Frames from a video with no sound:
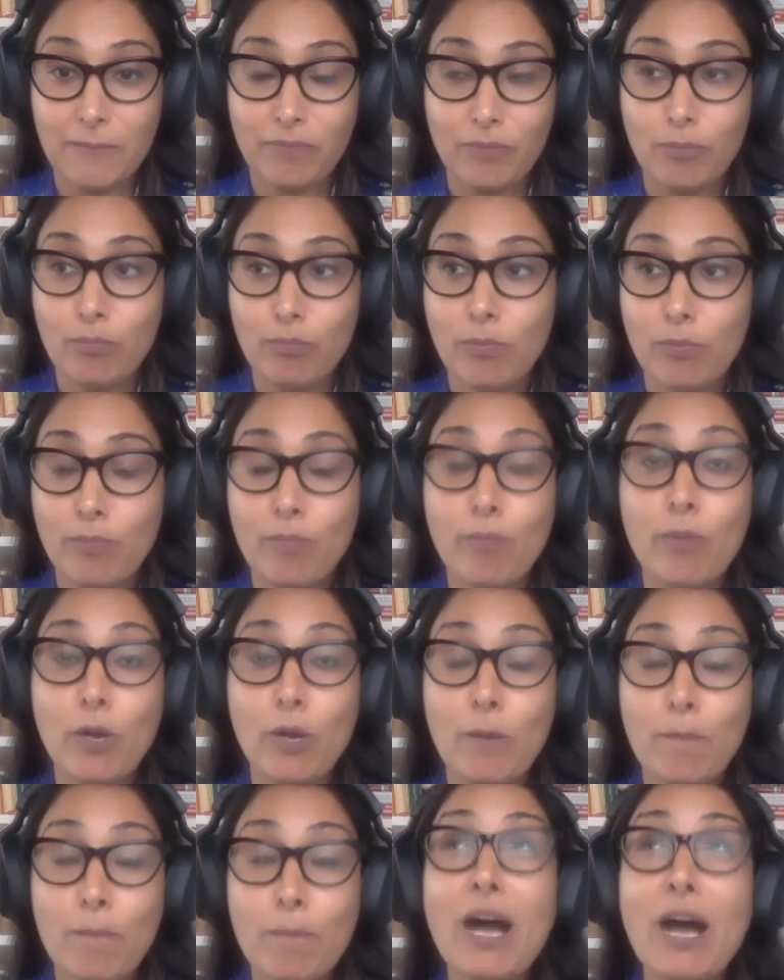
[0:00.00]

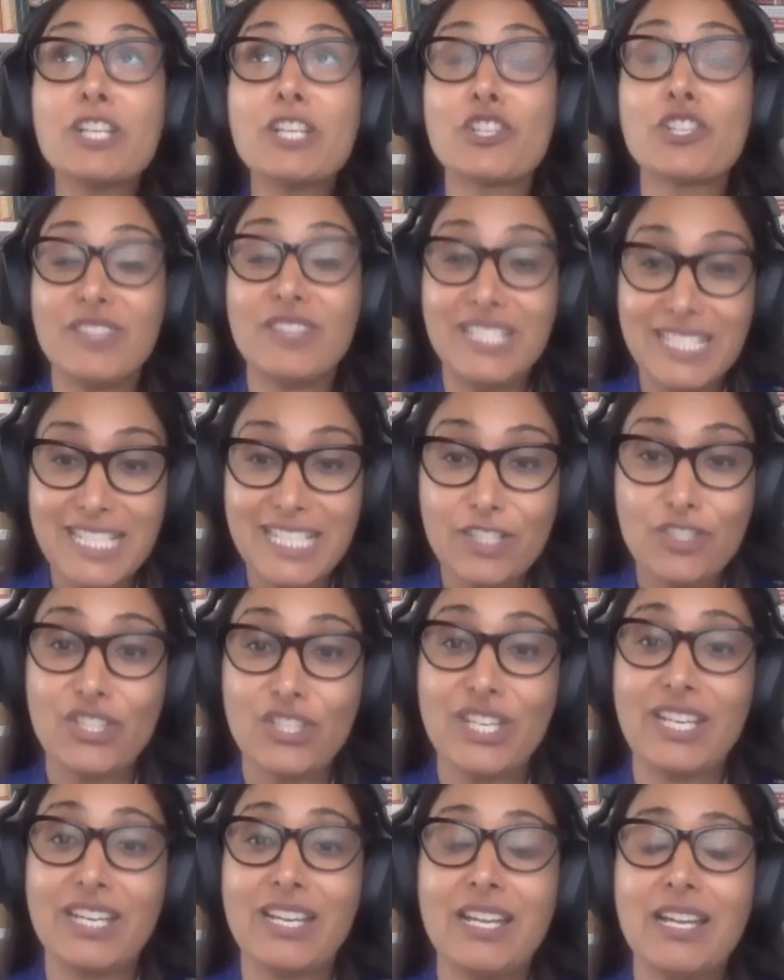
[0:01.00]
Much of the
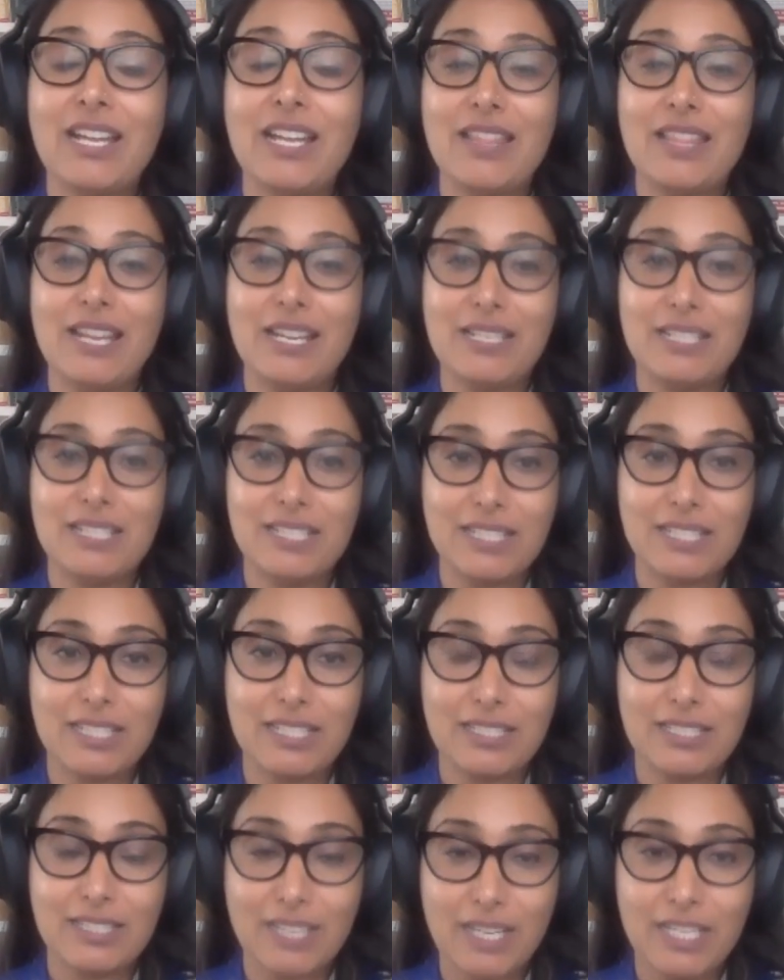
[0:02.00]
teaching that is
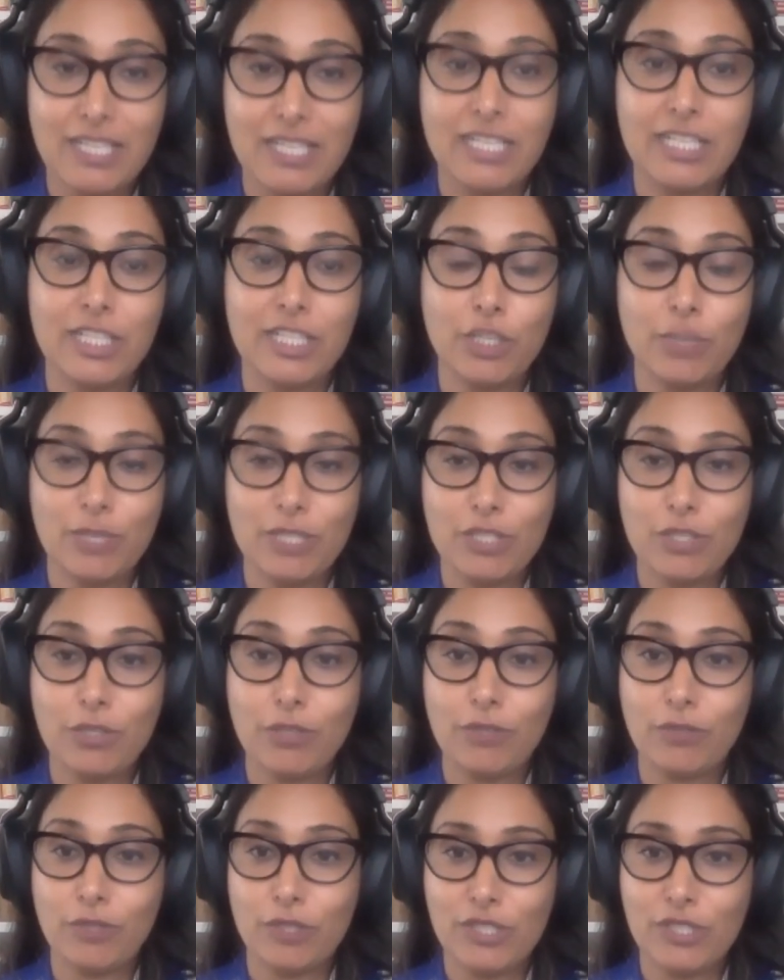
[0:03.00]
done in US
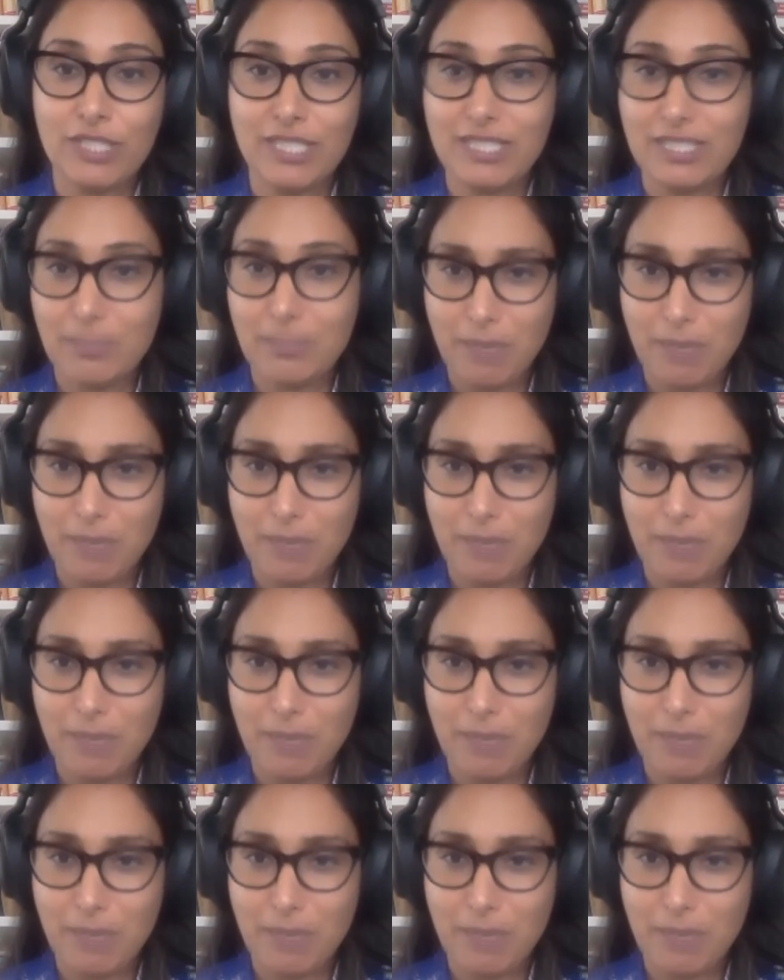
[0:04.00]
universities,